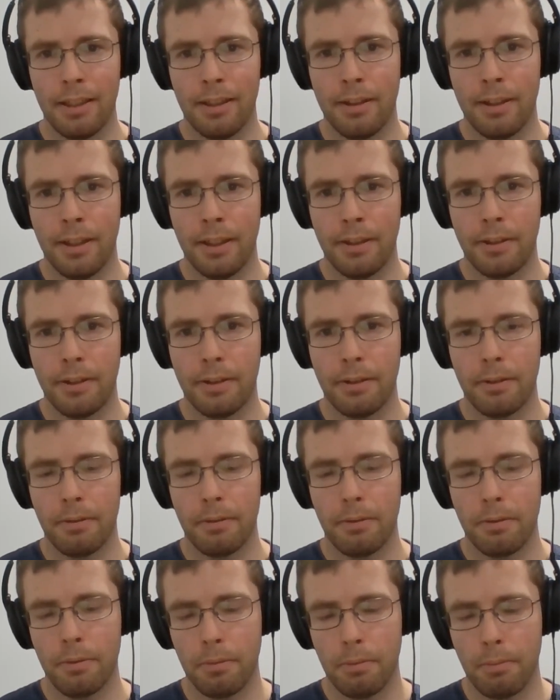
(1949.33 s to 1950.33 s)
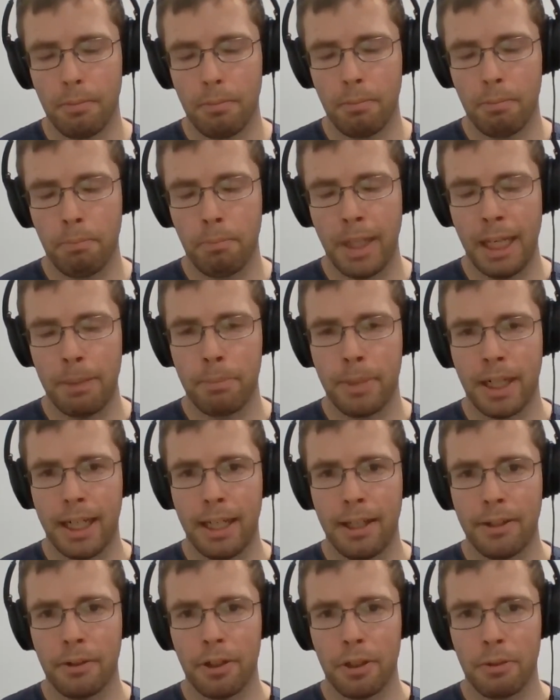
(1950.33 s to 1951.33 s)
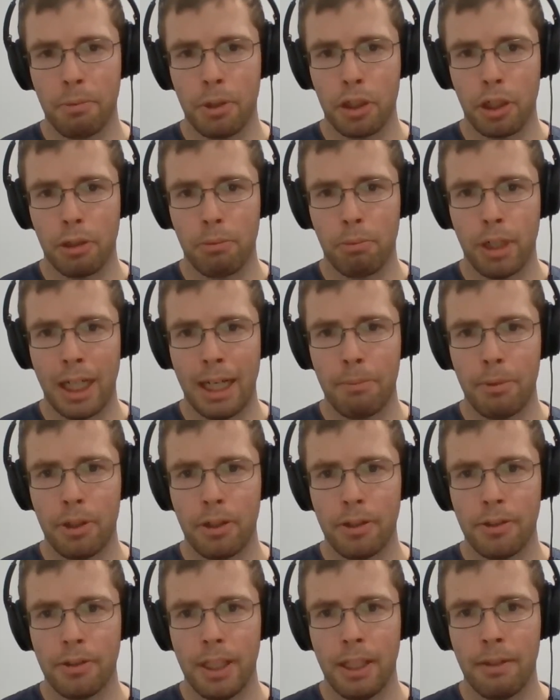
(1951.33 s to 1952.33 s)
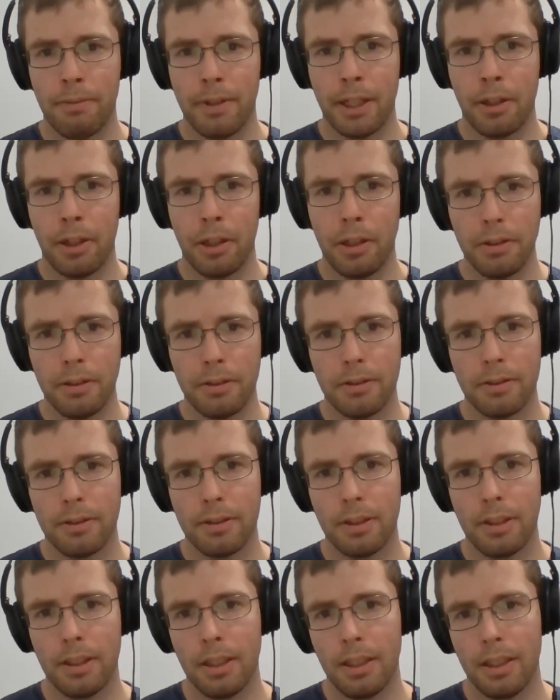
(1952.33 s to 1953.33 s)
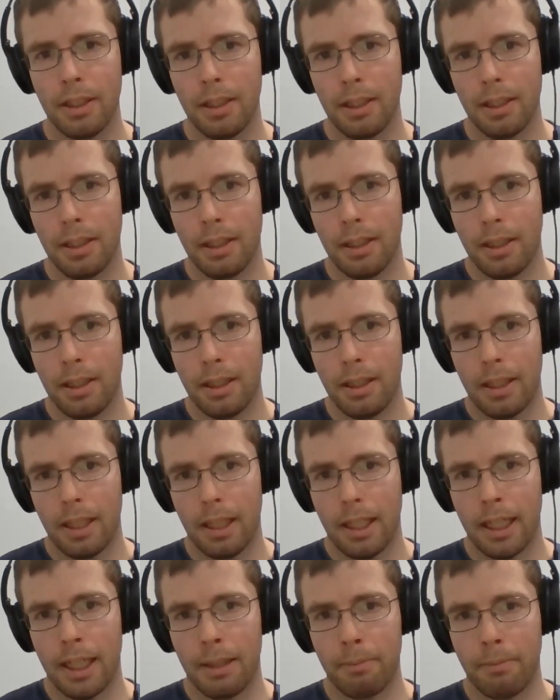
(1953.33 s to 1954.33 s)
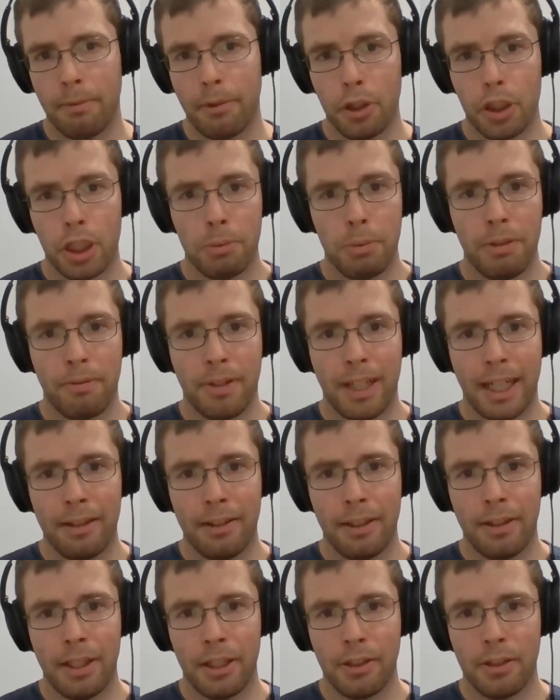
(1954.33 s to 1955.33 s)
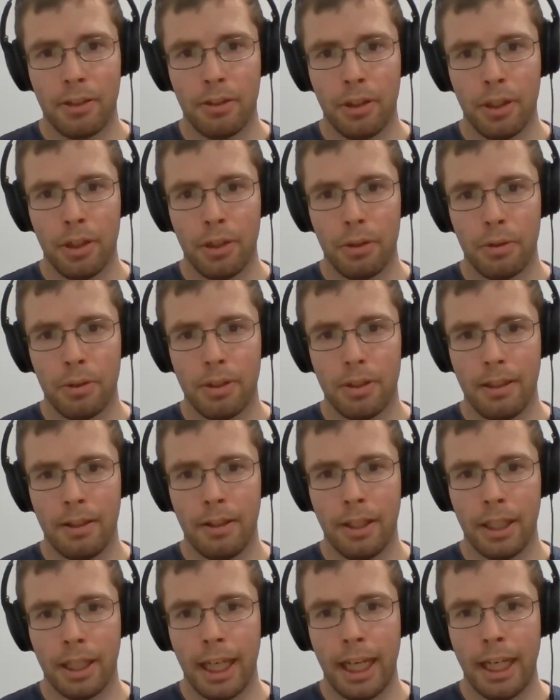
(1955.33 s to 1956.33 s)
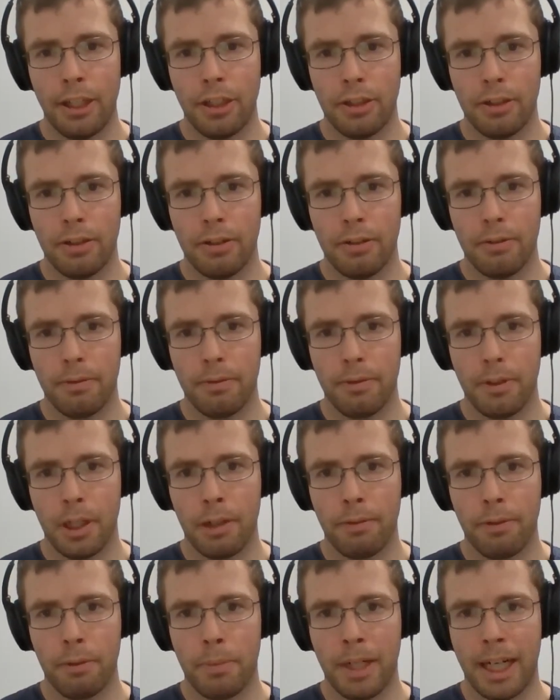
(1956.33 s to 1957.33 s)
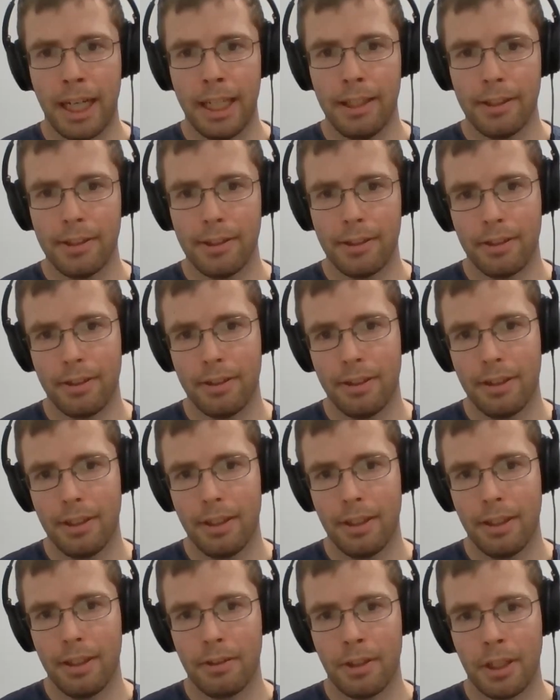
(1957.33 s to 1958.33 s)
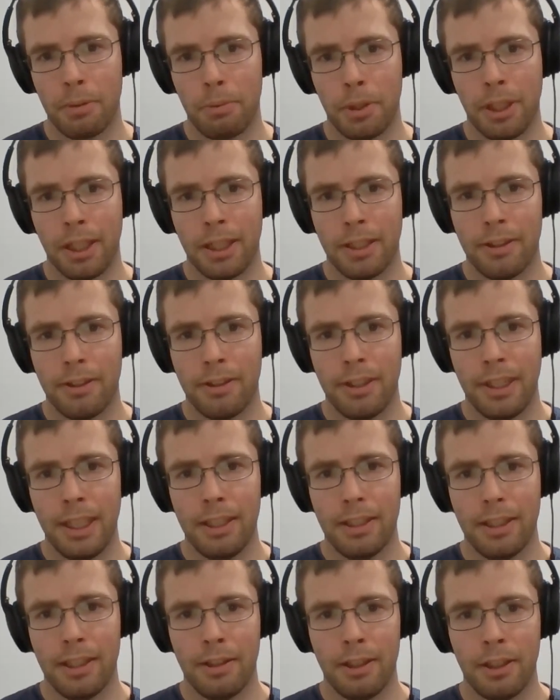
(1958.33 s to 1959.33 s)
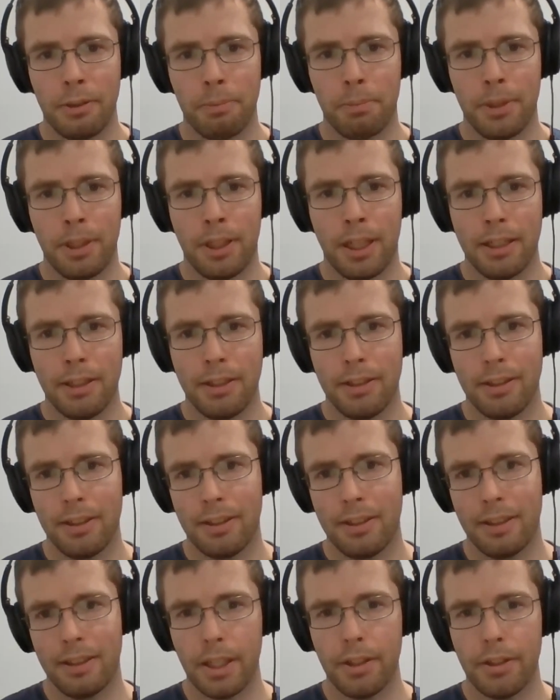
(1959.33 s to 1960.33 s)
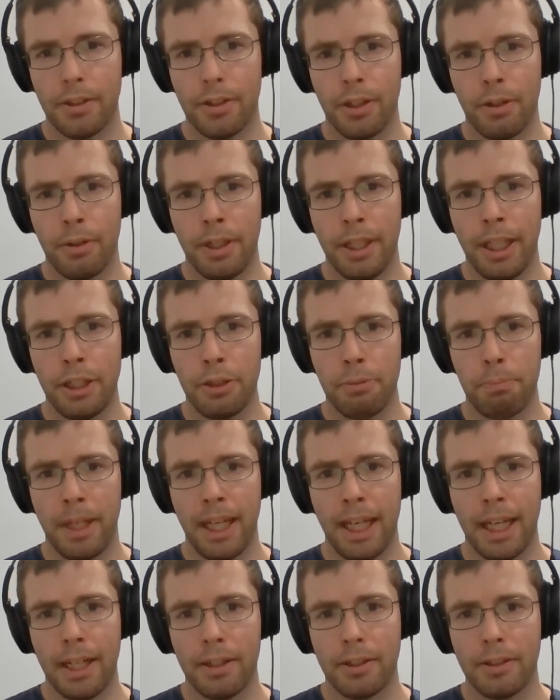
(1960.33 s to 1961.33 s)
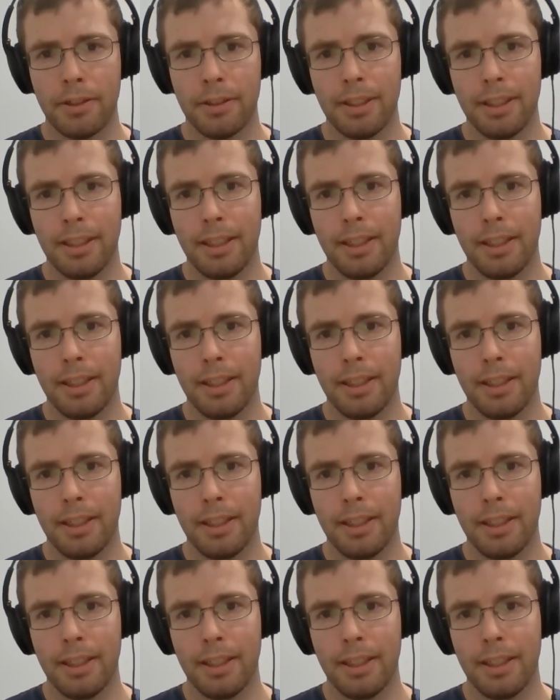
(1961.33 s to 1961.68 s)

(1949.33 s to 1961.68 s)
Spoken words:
this may bias cosmological parameters, if at all. Fortunately, we find that there is no indication of a bias. So that's what you can see in this plot. So in each panel,